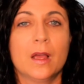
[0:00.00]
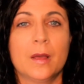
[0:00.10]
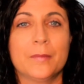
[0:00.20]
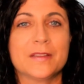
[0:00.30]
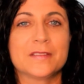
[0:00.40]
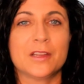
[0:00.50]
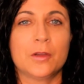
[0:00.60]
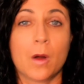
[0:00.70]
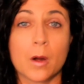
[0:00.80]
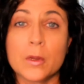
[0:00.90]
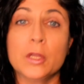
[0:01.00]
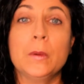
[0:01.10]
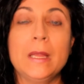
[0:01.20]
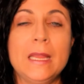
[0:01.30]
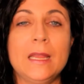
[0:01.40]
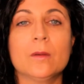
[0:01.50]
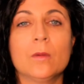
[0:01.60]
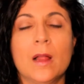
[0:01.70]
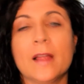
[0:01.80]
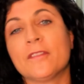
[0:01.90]
They say you are what you eat.
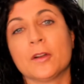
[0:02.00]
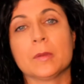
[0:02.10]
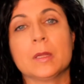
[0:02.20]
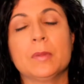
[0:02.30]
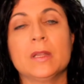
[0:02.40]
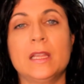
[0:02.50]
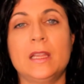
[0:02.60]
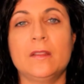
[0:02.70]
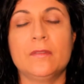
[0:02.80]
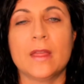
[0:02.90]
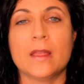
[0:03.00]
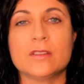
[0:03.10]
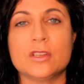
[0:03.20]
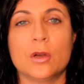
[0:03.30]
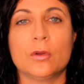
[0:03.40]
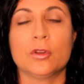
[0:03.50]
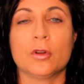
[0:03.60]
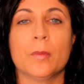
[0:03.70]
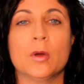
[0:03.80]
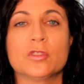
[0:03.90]
Well, I firmly believe that,
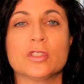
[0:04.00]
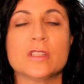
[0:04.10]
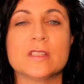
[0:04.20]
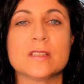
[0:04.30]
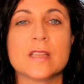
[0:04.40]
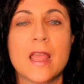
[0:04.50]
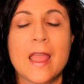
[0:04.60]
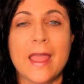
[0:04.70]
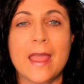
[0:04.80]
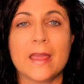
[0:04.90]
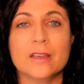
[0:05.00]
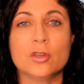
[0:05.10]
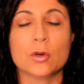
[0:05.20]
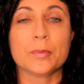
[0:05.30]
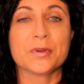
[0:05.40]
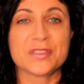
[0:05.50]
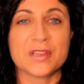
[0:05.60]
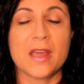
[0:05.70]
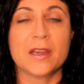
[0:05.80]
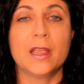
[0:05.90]
your emotions and your
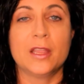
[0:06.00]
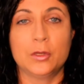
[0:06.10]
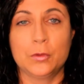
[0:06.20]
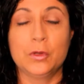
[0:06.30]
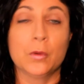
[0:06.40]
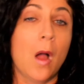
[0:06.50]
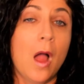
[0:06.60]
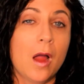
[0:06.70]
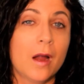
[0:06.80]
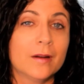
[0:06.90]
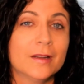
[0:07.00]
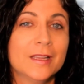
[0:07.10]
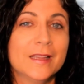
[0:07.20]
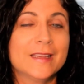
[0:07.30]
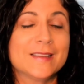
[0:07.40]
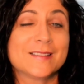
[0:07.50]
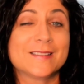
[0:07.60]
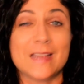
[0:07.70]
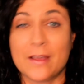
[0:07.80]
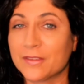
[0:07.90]
persona and who you are is
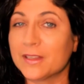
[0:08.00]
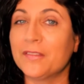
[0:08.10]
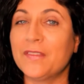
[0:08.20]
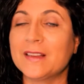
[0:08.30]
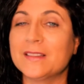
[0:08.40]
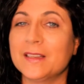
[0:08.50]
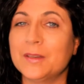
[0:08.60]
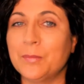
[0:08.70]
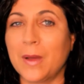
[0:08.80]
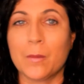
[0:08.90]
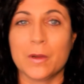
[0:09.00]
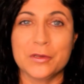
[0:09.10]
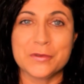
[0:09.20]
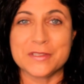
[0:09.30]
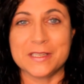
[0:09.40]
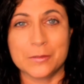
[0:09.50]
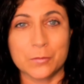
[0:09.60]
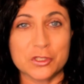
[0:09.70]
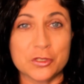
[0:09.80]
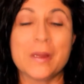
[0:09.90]
definitely affected by what you see and
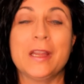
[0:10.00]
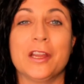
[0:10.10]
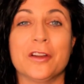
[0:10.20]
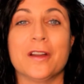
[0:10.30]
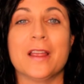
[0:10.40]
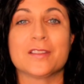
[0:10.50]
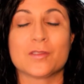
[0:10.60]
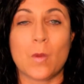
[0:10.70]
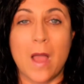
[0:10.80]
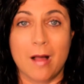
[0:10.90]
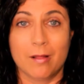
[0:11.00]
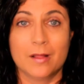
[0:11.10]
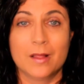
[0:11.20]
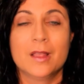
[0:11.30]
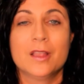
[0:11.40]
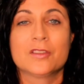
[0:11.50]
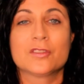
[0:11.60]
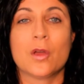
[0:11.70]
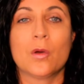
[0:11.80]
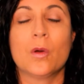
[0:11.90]
what you hear as well.
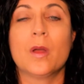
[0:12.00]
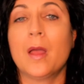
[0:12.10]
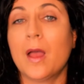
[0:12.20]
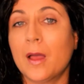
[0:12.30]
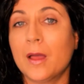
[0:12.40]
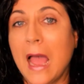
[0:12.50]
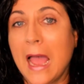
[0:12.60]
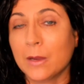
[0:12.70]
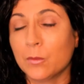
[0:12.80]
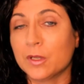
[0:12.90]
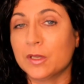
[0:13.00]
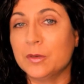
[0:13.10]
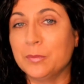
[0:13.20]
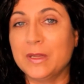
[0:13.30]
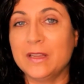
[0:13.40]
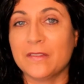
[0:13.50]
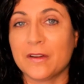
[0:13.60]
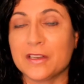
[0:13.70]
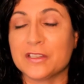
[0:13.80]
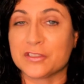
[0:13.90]
So I would be
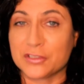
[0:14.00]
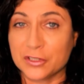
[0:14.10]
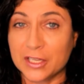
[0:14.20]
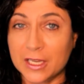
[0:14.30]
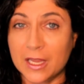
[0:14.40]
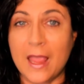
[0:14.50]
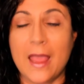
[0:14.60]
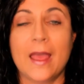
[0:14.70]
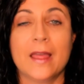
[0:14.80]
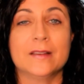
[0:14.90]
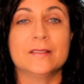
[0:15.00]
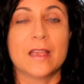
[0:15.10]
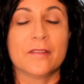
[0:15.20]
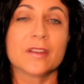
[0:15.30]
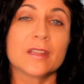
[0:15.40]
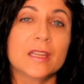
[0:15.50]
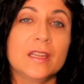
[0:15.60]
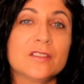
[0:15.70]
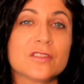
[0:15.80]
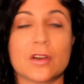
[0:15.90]
very discerning and
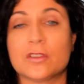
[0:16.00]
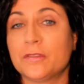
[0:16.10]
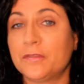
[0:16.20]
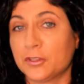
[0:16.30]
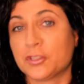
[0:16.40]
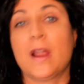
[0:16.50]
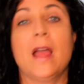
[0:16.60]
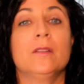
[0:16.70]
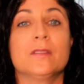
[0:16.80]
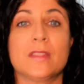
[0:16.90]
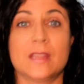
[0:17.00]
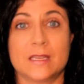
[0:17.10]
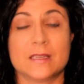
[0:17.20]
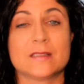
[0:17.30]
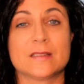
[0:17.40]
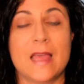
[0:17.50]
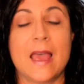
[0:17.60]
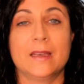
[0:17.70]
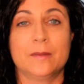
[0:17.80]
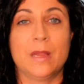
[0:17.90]
definitely start to filter out things
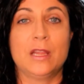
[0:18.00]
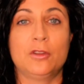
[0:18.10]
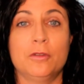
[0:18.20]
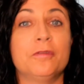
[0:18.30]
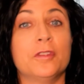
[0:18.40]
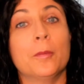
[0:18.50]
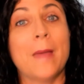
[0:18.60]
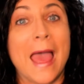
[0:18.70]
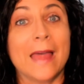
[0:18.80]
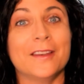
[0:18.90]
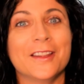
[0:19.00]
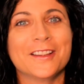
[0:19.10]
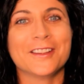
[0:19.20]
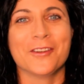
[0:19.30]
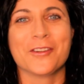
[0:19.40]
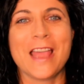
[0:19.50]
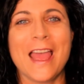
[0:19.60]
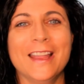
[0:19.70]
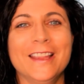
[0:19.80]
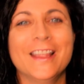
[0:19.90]
that make you feel bad. Okay.